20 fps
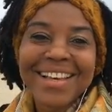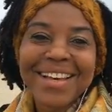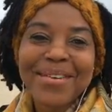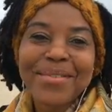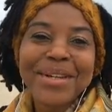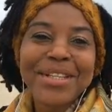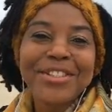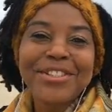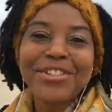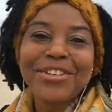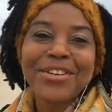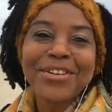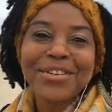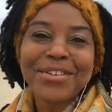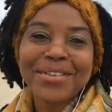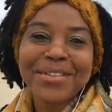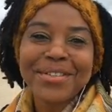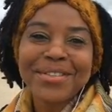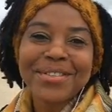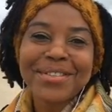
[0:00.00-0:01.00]
We
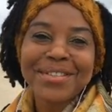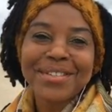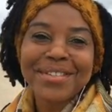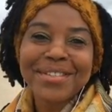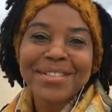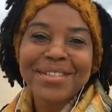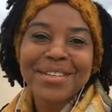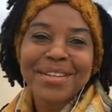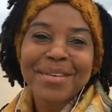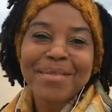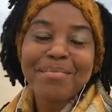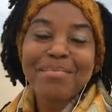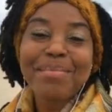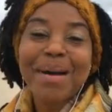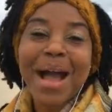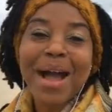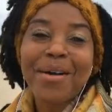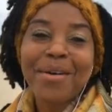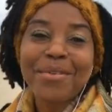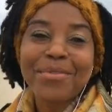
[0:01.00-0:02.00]
choose
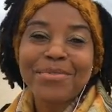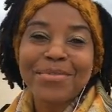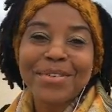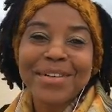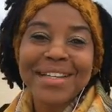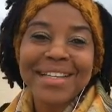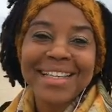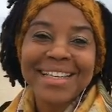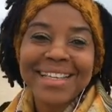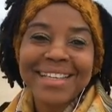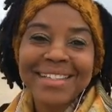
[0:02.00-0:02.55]
powerfully,